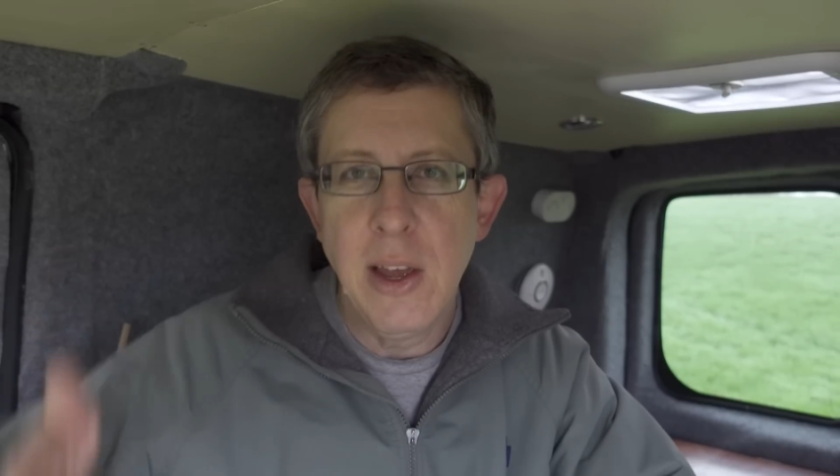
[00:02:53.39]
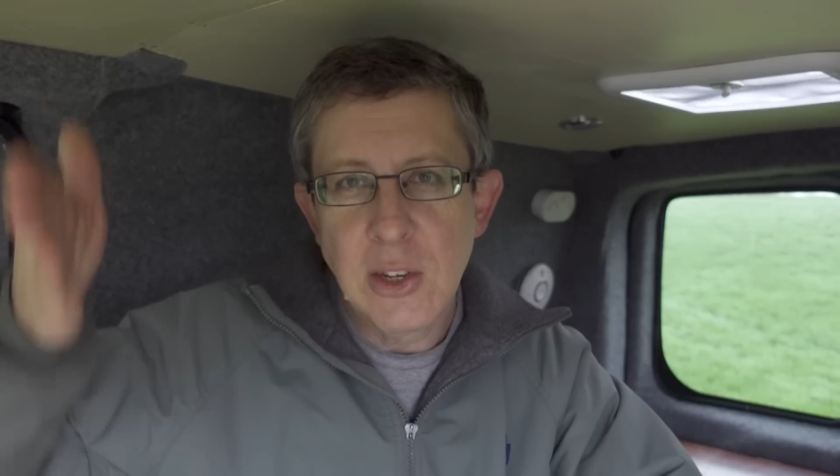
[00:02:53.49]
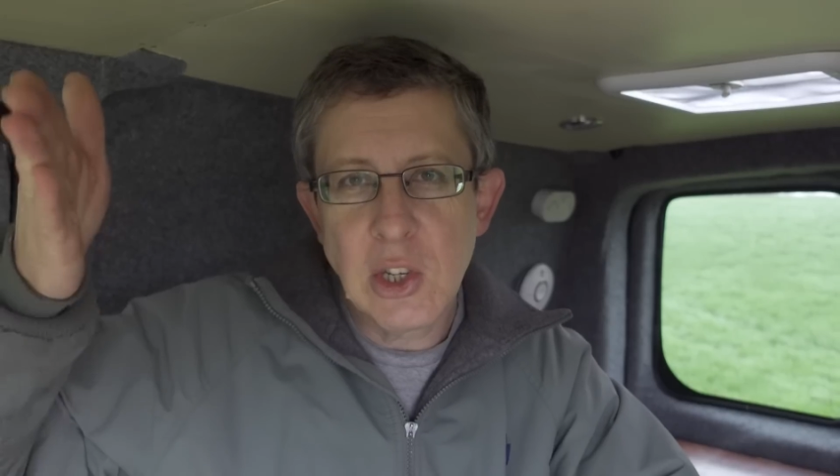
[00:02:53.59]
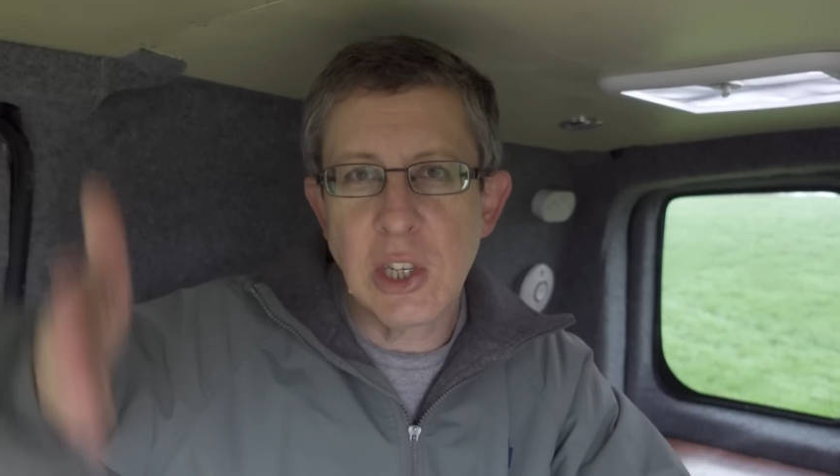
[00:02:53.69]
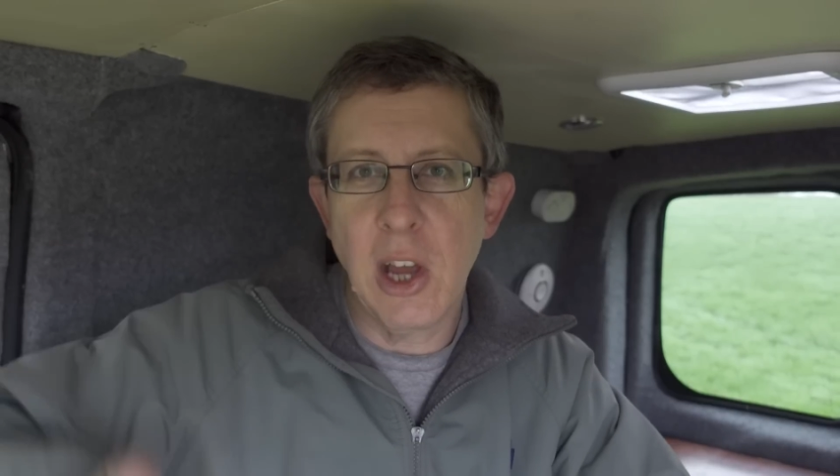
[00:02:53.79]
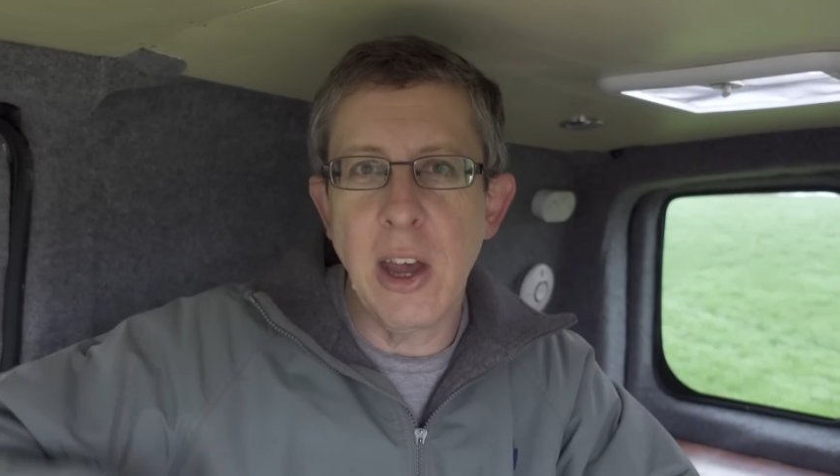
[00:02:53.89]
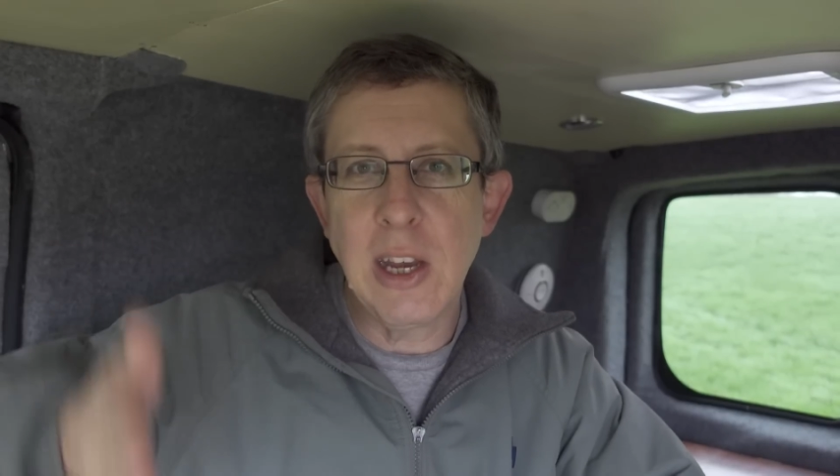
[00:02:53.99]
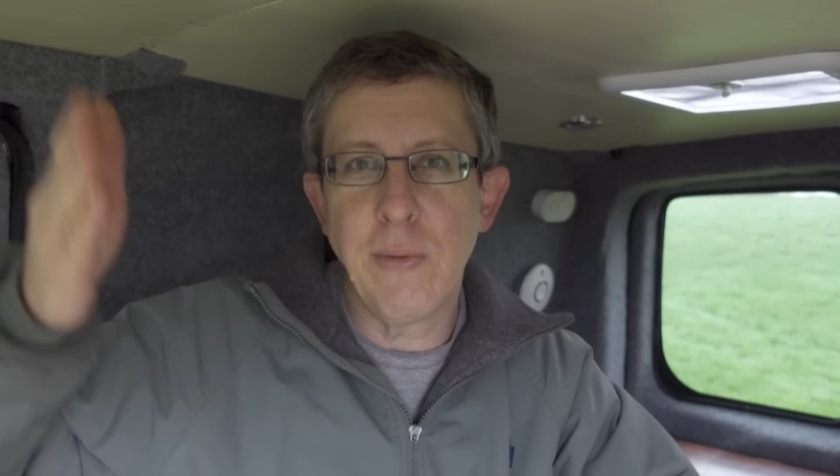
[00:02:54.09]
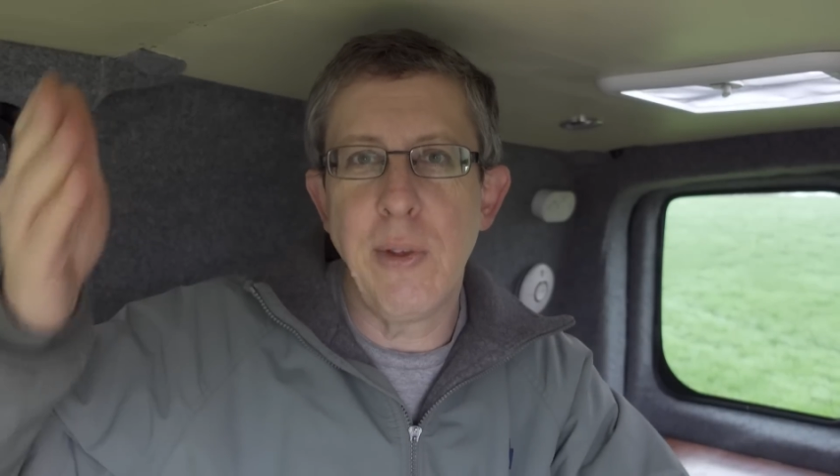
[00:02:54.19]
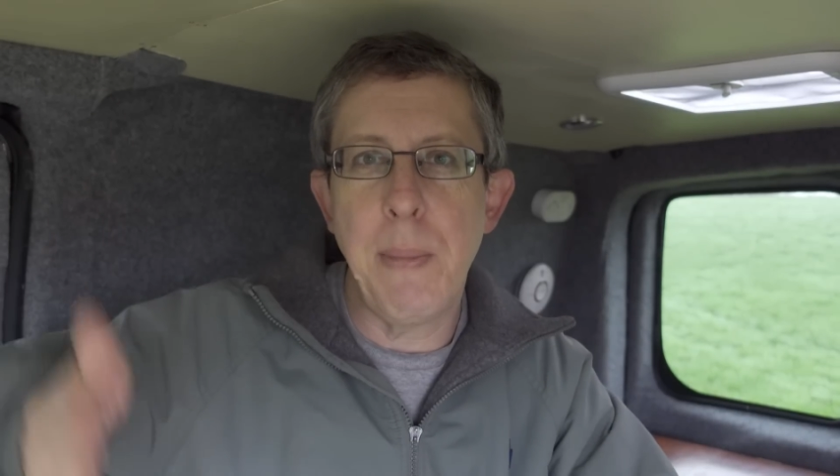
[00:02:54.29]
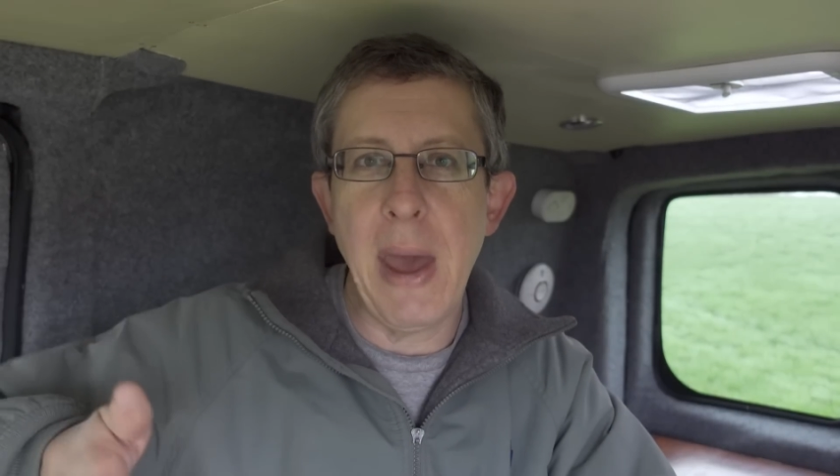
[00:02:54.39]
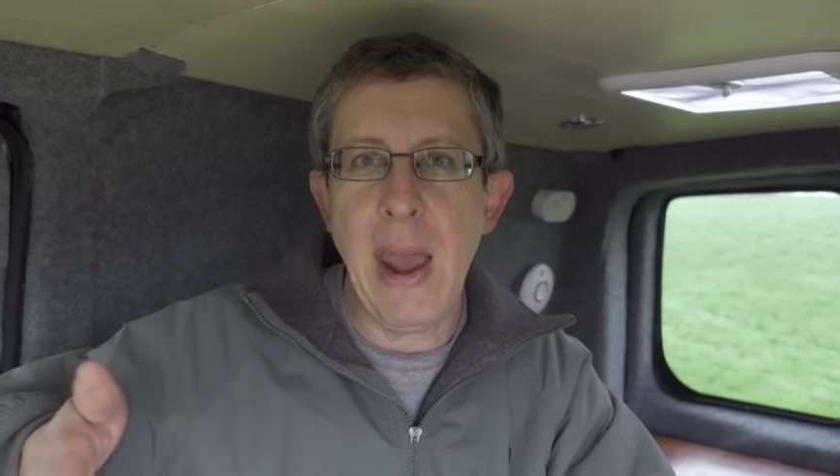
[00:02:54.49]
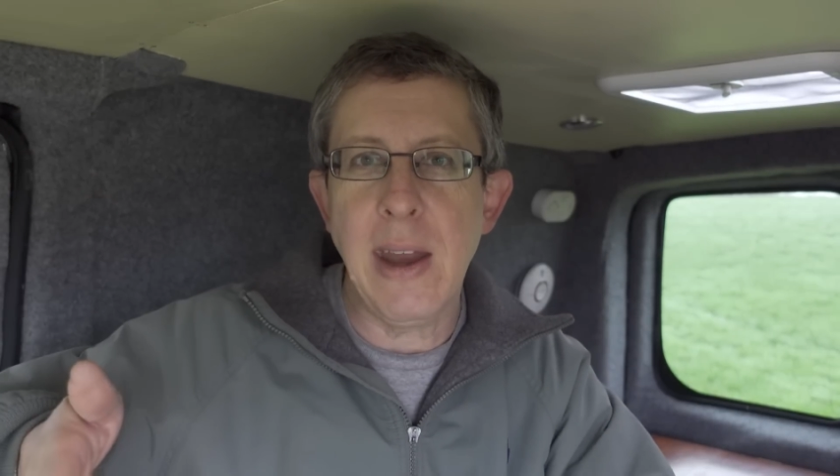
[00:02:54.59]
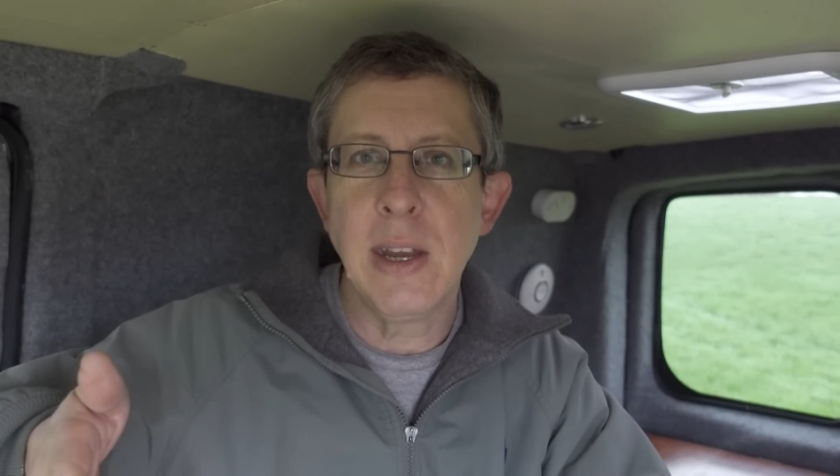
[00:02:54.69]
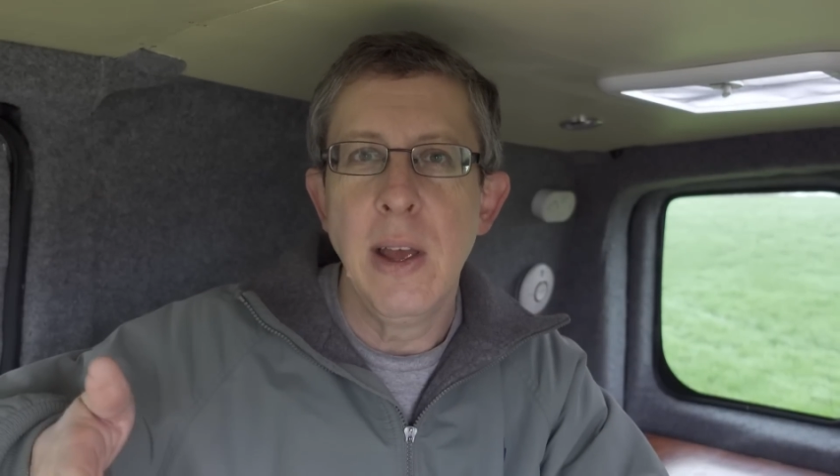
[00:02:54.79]
side of the
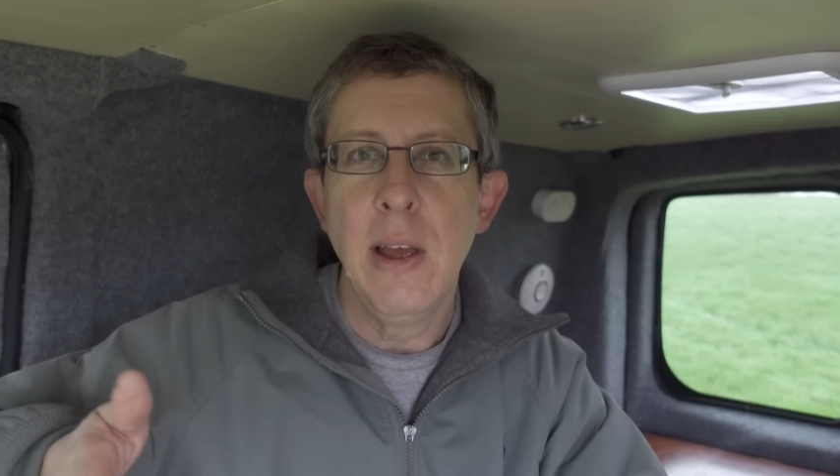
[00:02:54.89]
bed